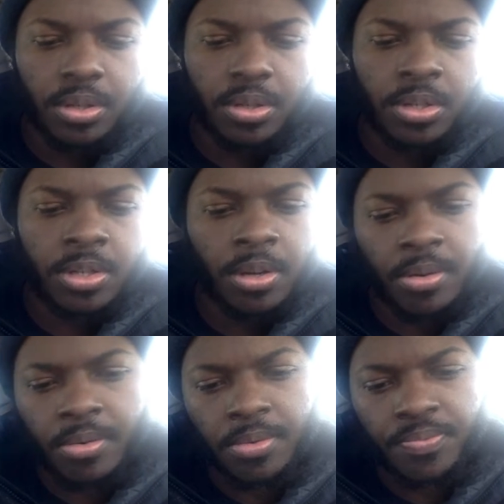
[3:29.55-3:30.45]

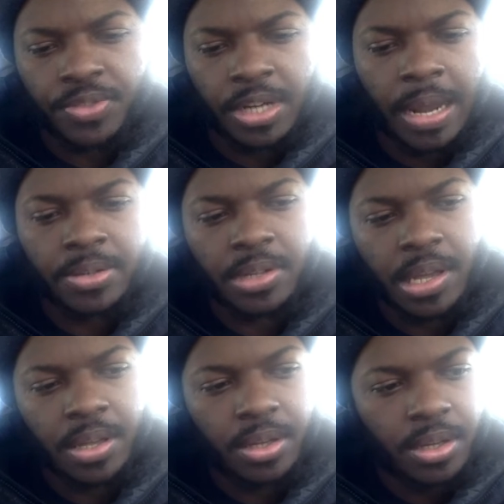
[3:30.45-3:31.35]
shouldn't change
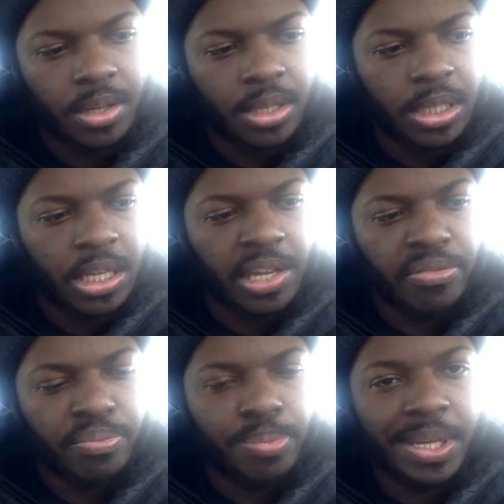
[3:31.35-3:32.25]
that.
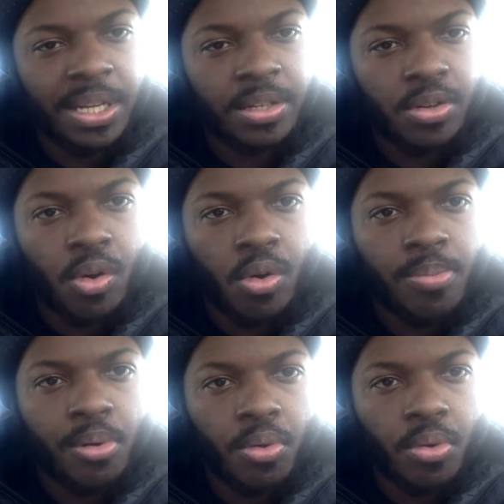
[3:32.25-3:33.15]
If being
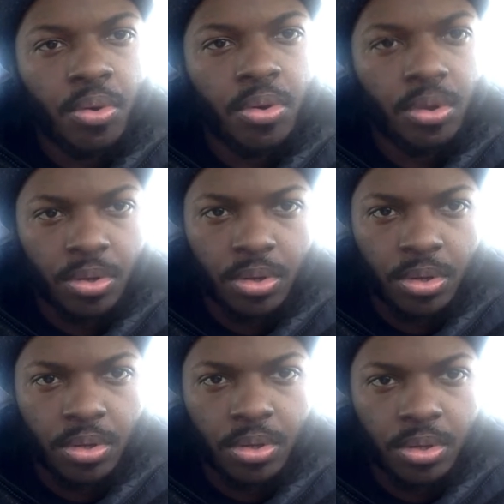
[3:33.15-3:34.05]
noble
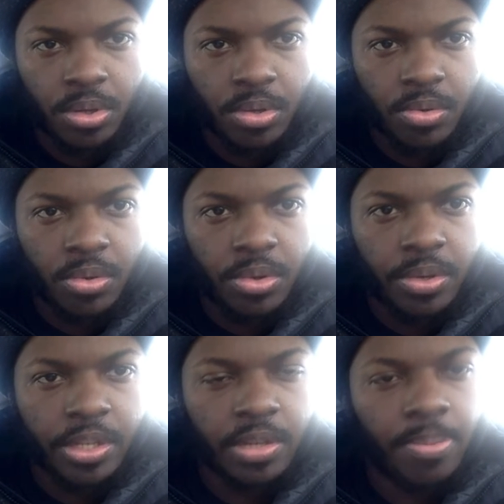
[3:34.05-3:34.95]

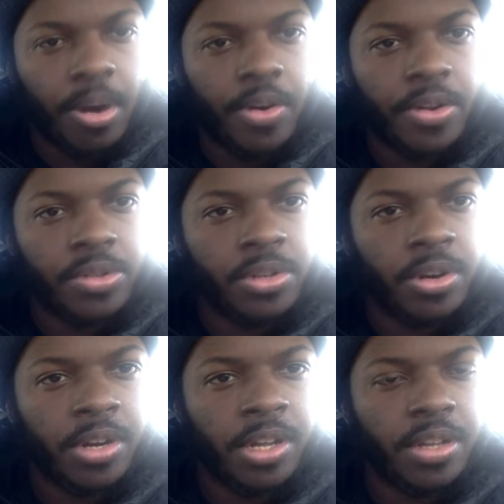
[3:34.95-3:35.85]
is a part of your
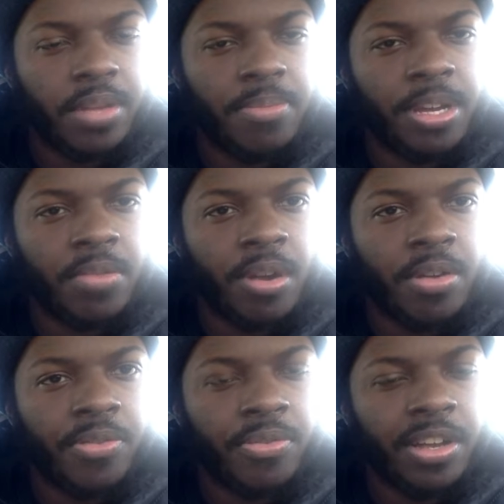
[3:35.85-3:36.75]
journey, then being around
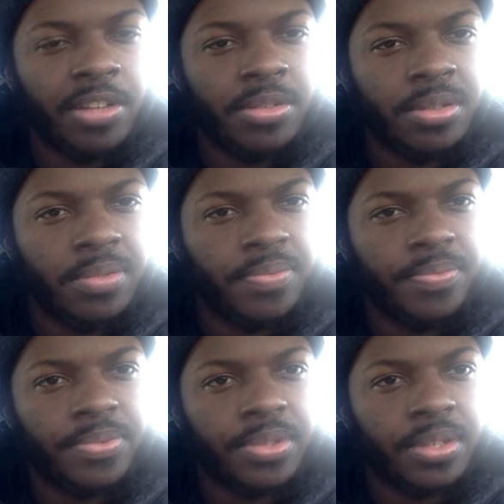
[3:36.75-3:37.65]
your friends
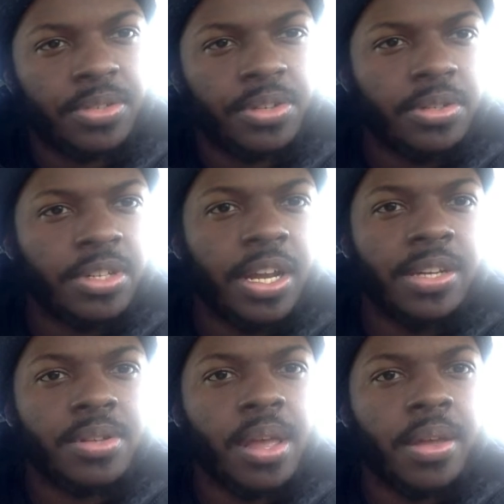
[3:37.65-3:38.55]
shouldn't
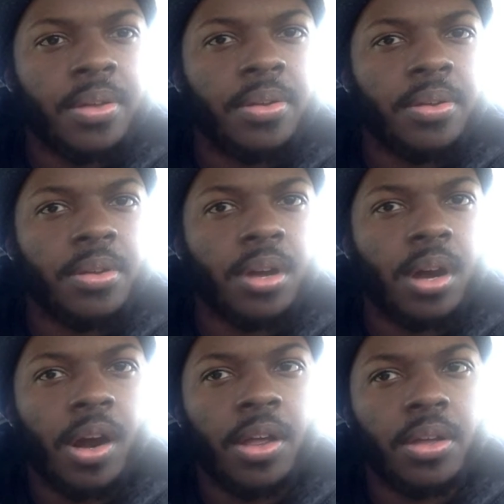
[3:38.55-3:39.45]
change that.
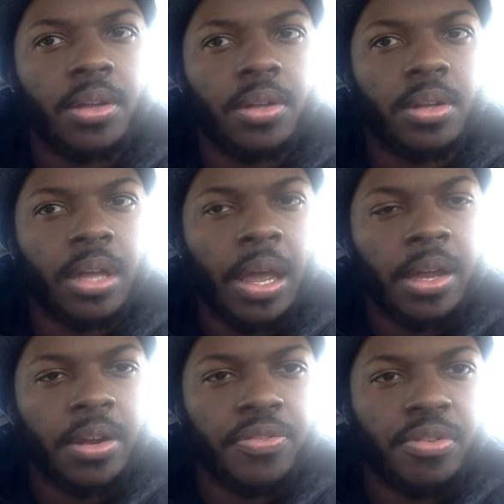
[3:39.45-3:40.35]
All right?
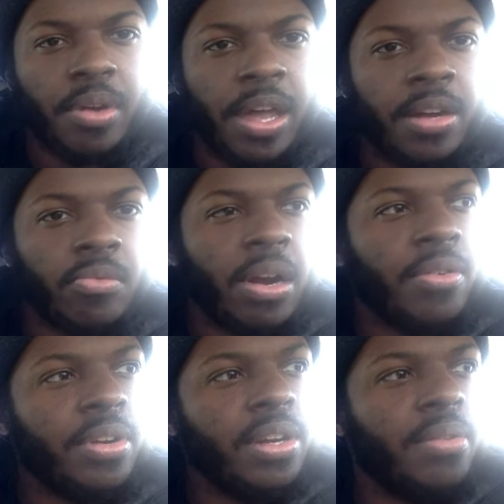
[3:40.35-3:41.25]
And if you hang
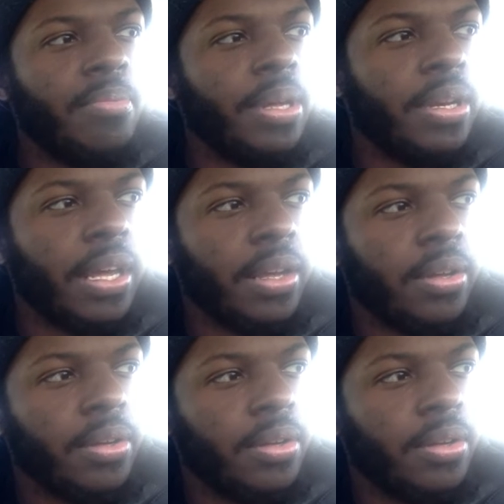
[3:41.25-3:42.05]
around them and they